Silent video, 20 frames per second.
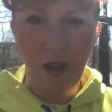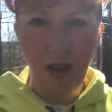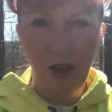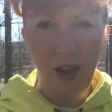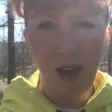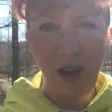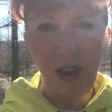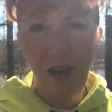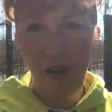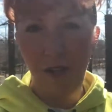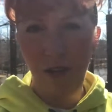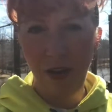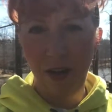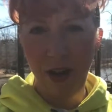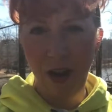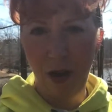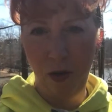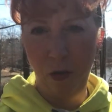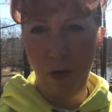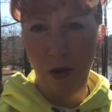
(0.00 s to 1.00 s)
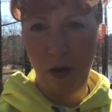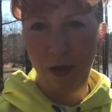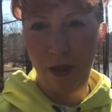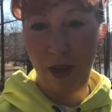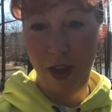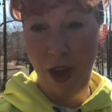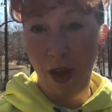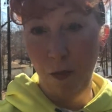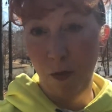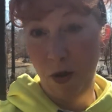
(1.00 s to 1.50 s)
I need to learn how to work the
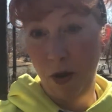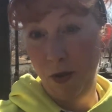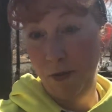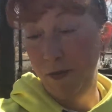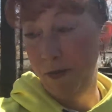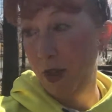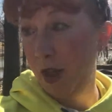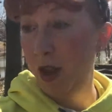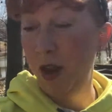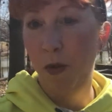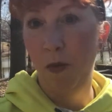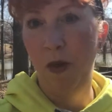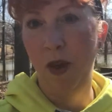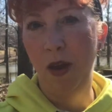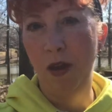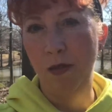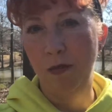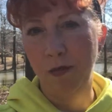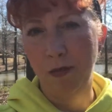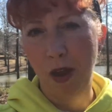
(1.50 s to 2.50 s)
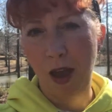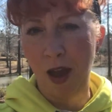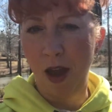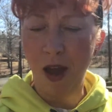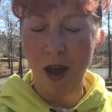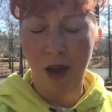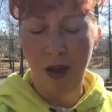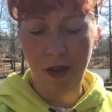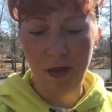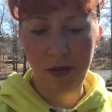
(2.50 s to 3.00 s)
camera. Anyway, I
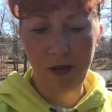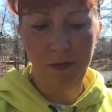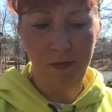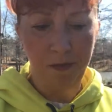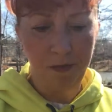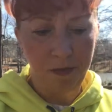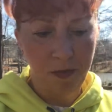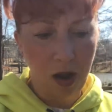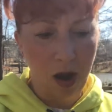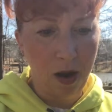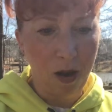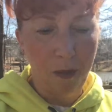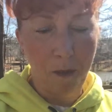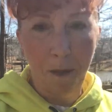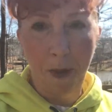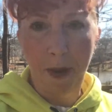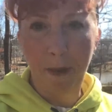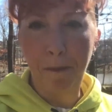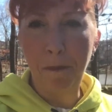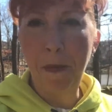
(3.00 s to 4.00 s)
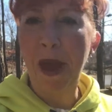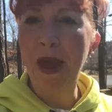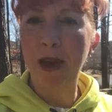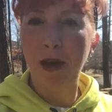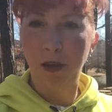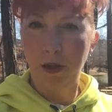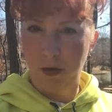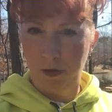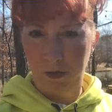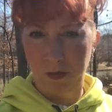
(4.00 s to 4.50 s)
got my paint
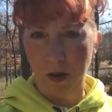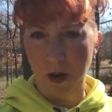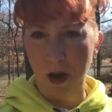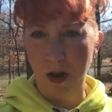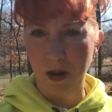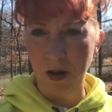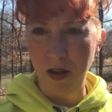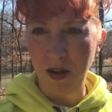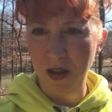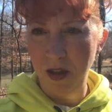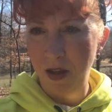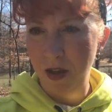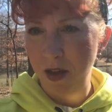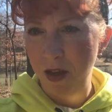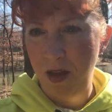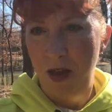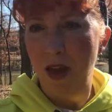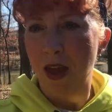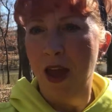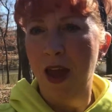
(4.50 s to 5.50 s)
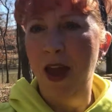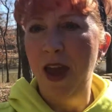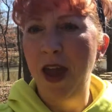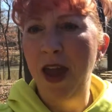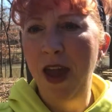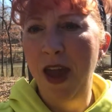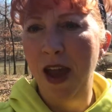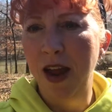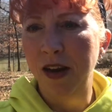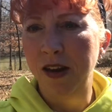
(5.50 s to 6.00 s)
clothes on,
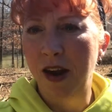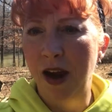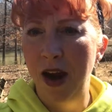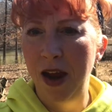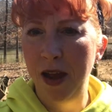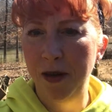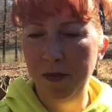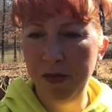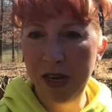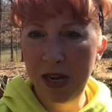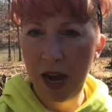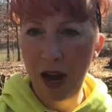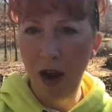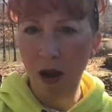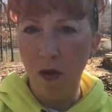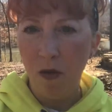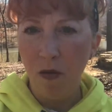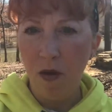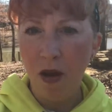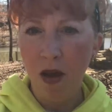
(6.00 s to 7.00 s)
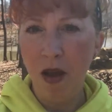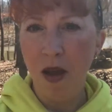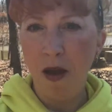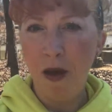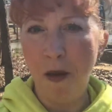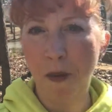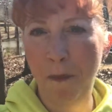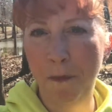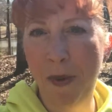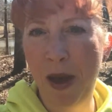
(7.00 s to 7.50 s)
and I am down
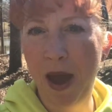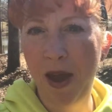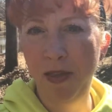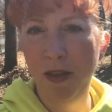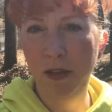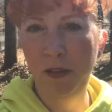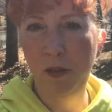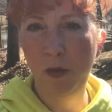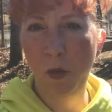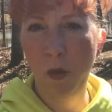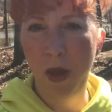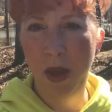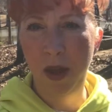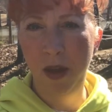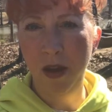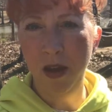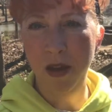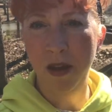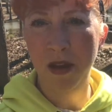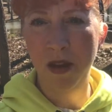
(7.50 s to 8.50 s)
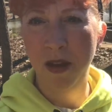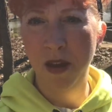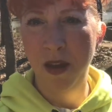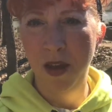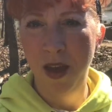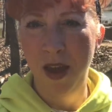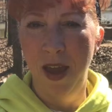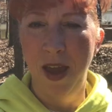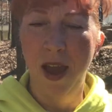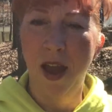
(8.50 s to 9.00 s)
by the swing,
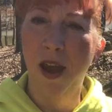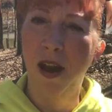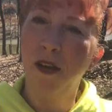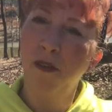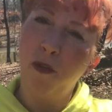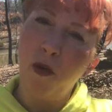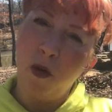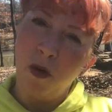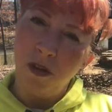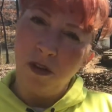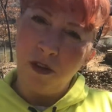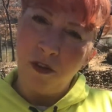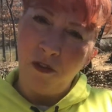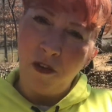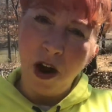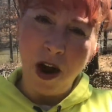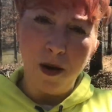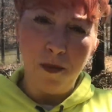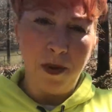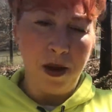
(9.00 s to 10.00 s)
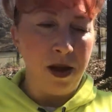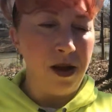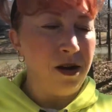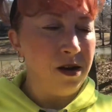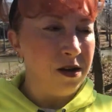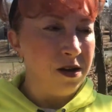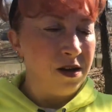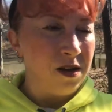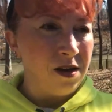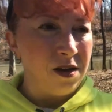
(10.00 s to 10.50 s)
and of course the fire pit,
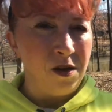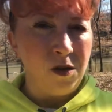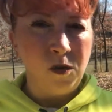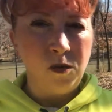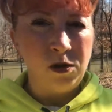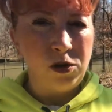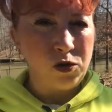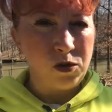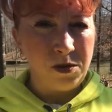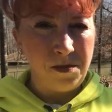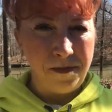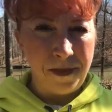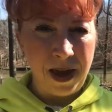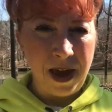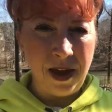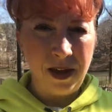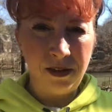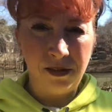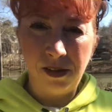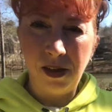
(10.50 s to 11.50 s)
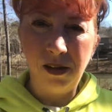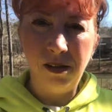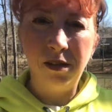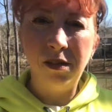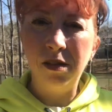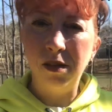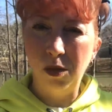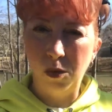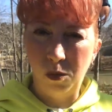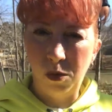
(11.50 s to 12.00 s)
which would make sense
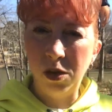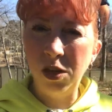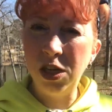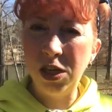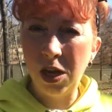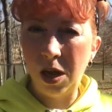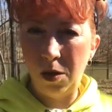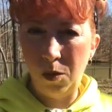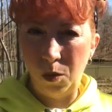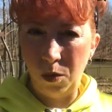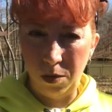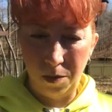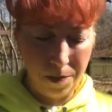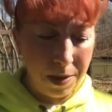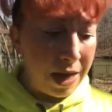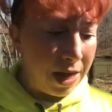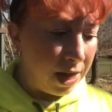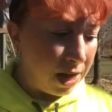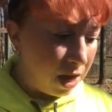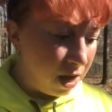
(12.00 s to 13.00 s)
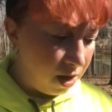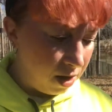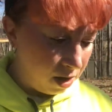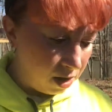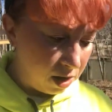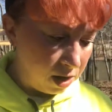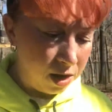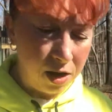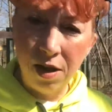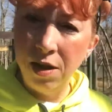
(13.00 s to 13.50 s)
that the woodshed would be
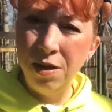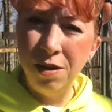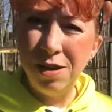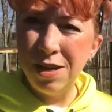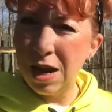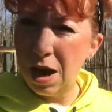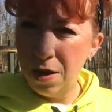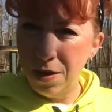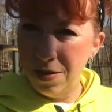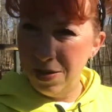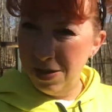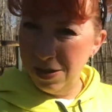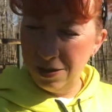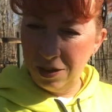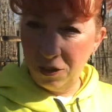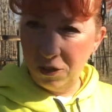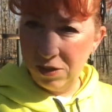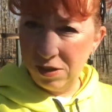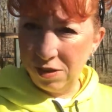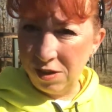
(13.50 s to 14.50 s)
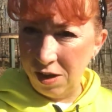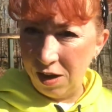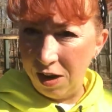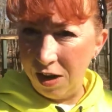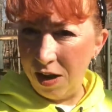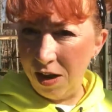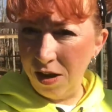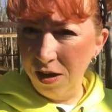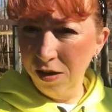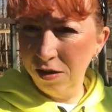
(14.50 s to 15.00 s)
down in this
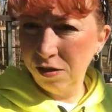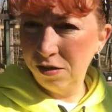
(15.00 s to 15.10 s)
vicinity.